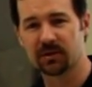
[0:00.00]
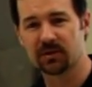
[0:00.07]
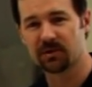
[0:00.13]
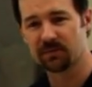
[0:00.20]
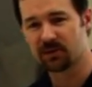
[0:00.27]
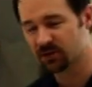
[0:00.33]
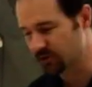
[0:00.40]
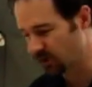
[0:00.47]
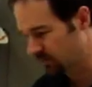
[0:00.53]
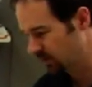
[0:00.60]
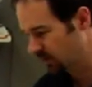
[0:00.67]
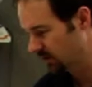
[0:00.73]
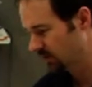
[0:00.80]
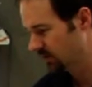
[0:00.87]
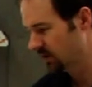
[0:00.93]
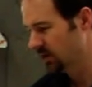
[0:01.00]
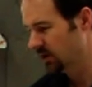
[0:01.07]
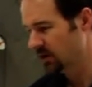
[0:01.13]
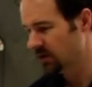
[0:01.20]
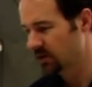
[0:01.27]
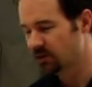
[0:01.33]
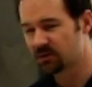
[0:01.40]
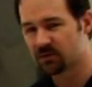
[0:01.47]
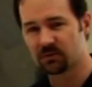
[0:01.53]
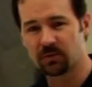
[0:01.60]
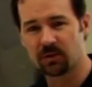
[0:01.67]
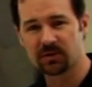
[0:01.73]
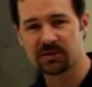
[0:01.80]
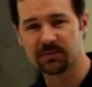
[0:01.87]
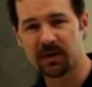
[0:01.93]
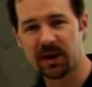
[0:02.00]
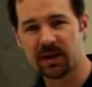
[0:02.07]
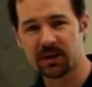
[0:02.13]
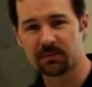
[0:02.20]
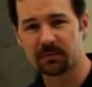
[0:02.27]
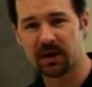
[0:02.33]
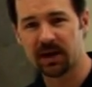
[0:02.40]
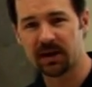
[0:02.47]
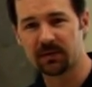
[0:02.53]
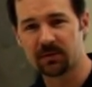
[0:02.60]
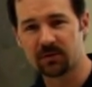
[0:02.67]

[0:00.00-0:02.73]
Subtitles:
It could be travelling towards the back of the blade,